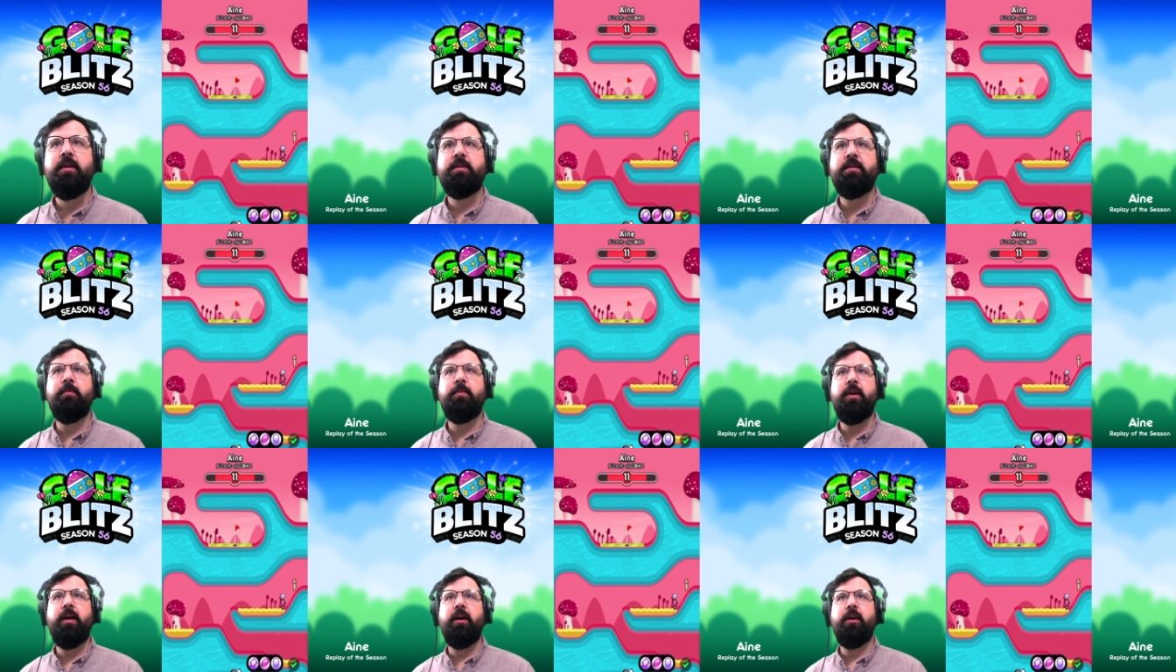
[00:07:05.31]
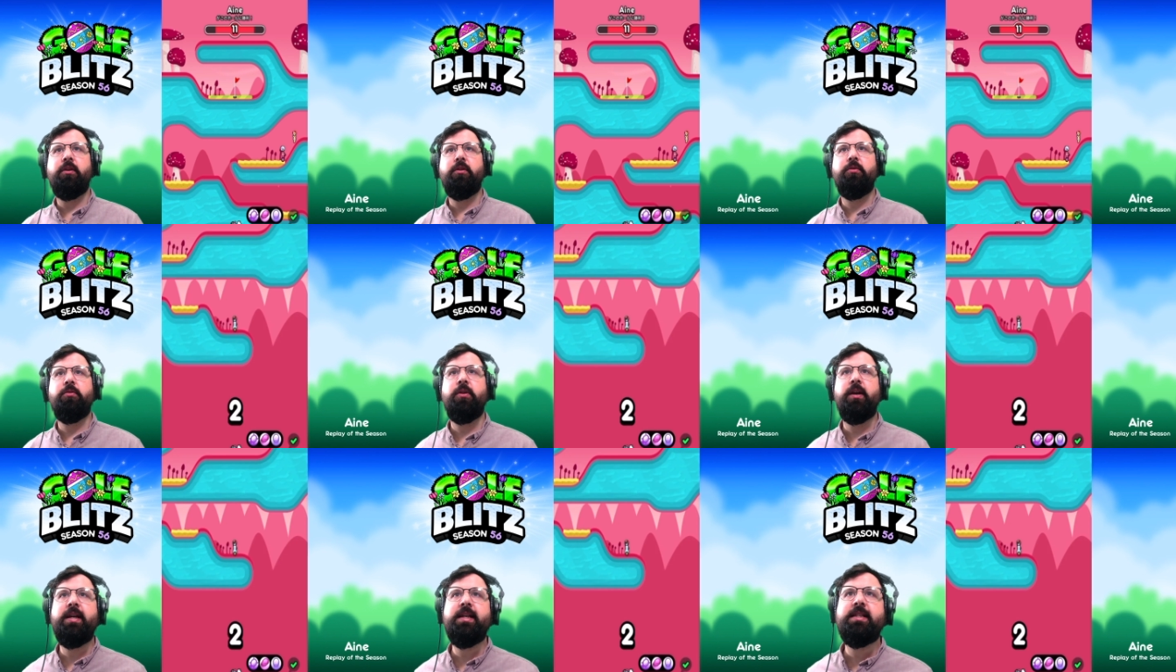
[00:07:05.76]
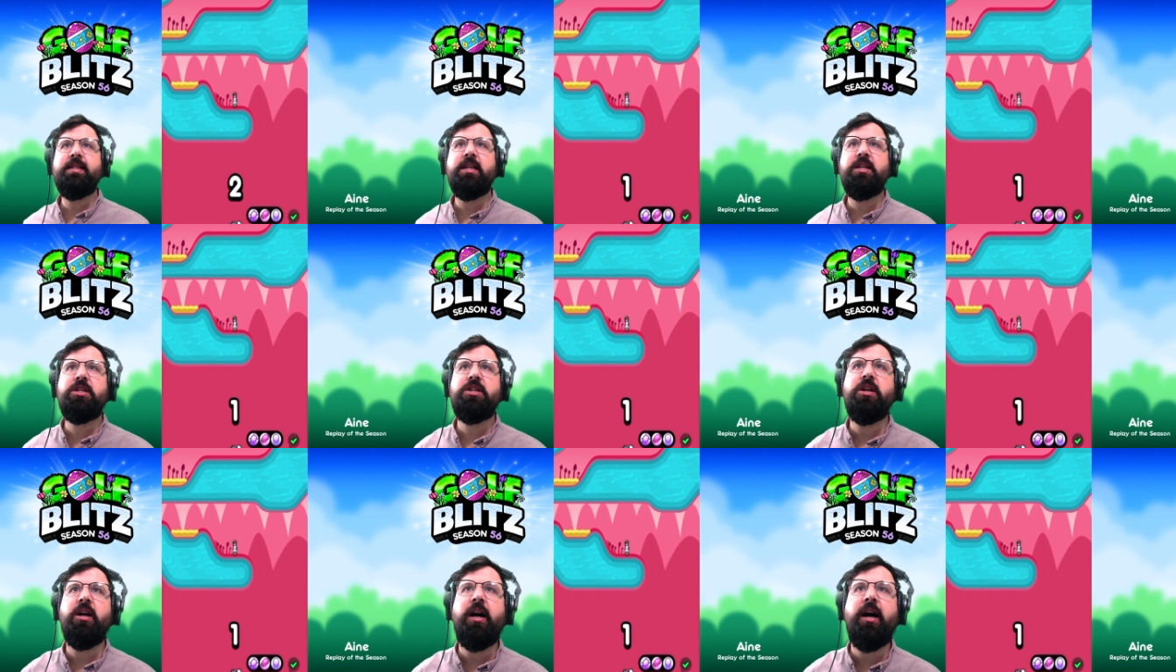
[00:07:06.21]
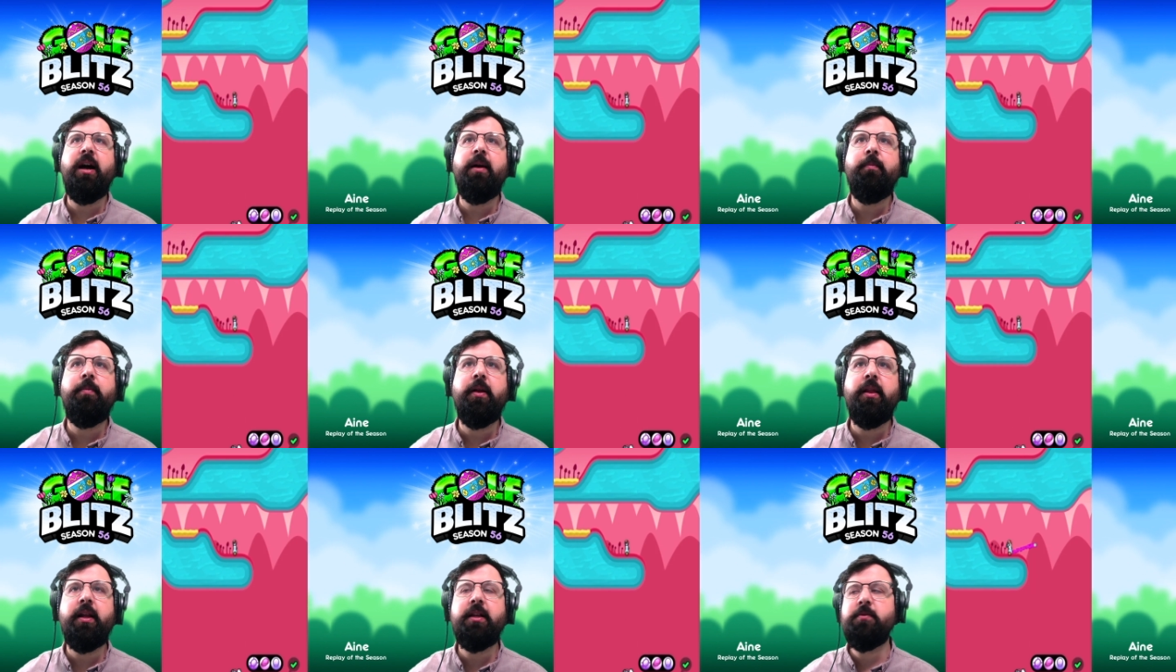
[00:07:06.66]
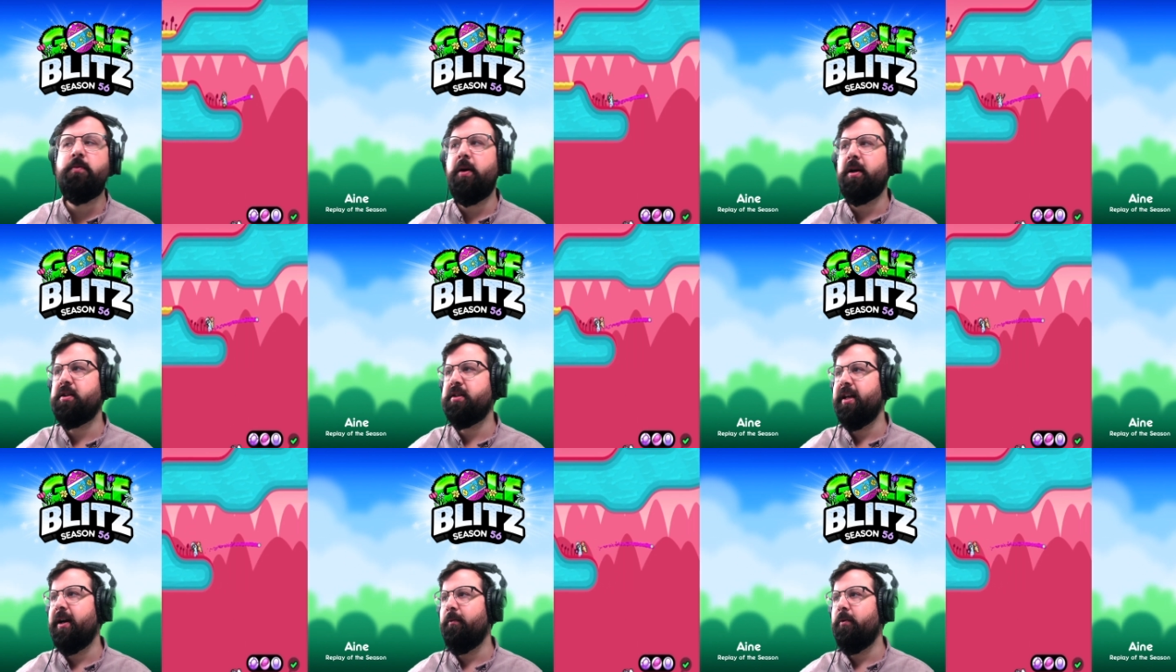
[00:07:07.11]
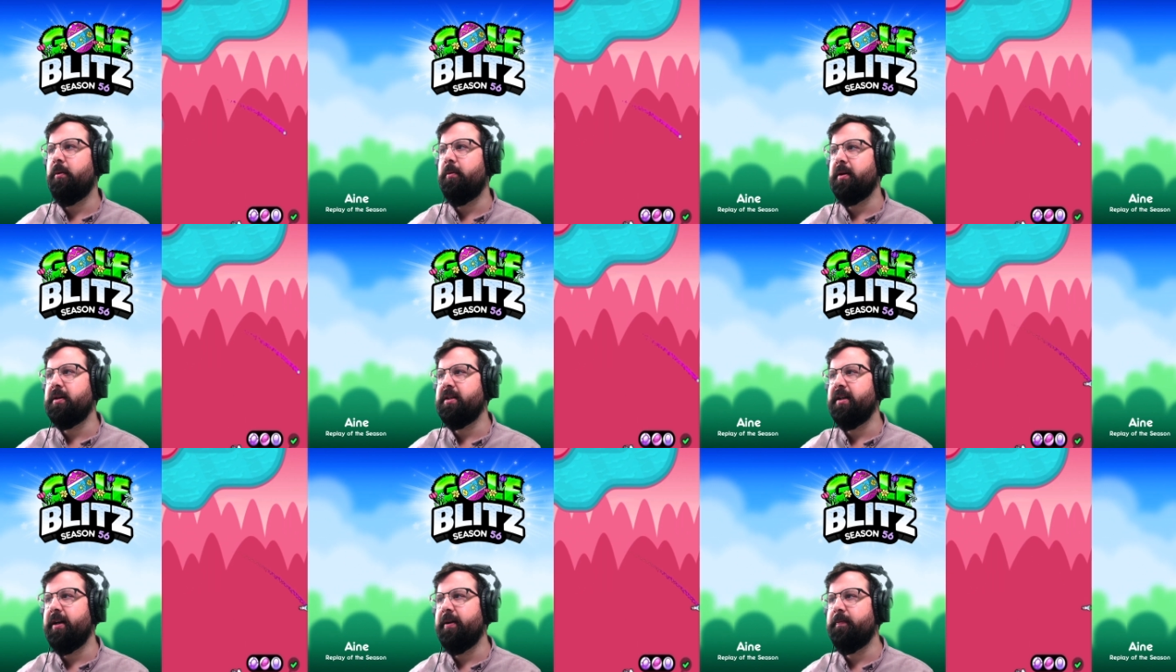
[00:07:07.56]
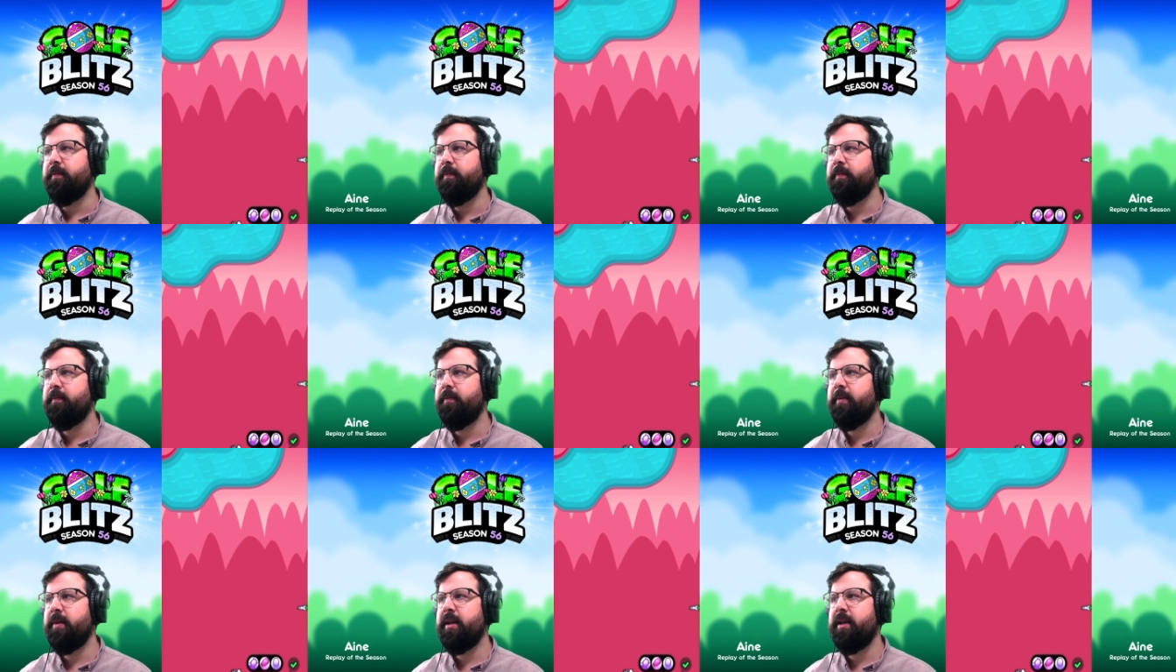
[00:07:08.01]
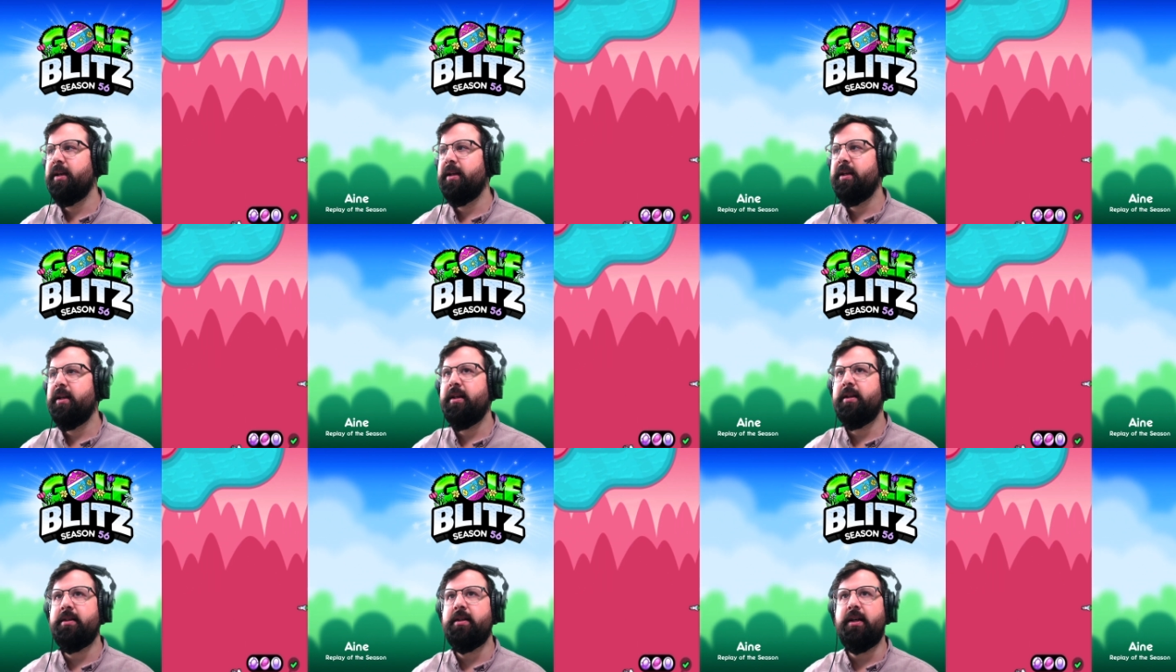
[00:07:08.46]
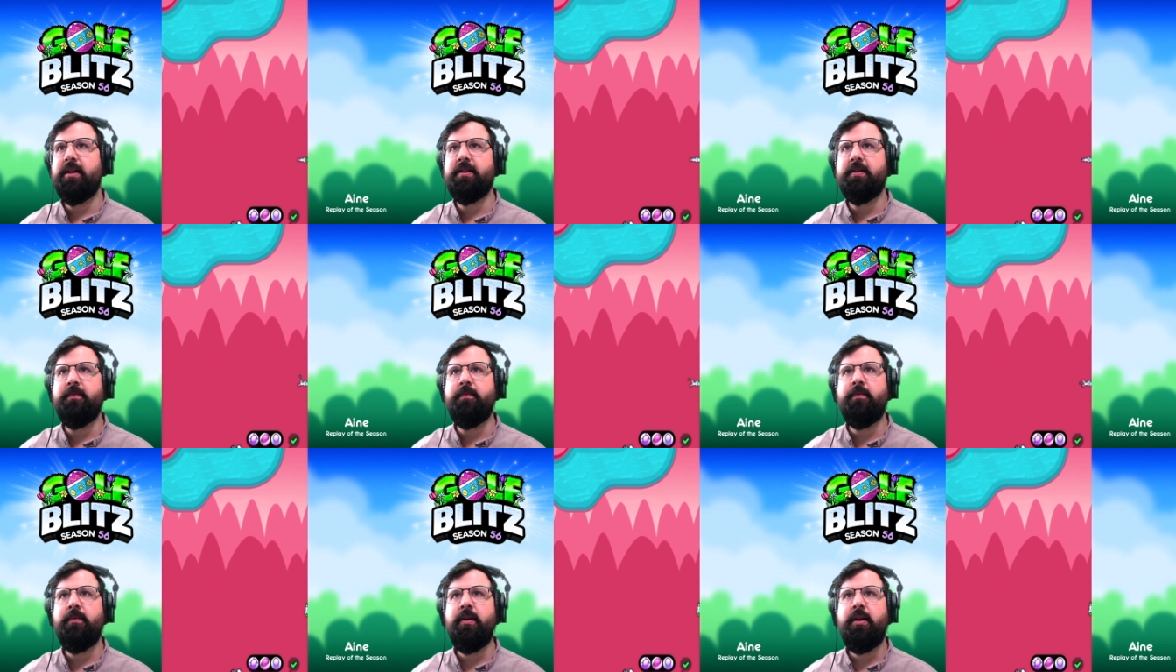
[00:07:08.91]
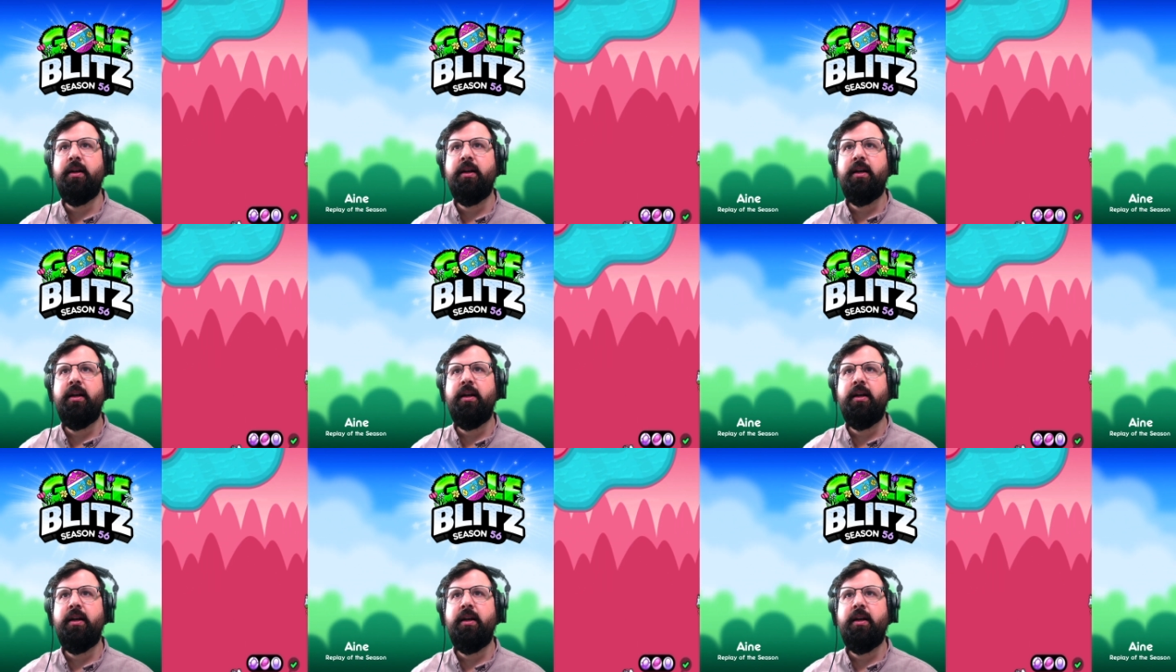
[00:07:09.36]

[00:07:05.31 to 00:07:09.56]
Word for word: Some kind of crazy shot, but let's watch that one more time. This is awesome.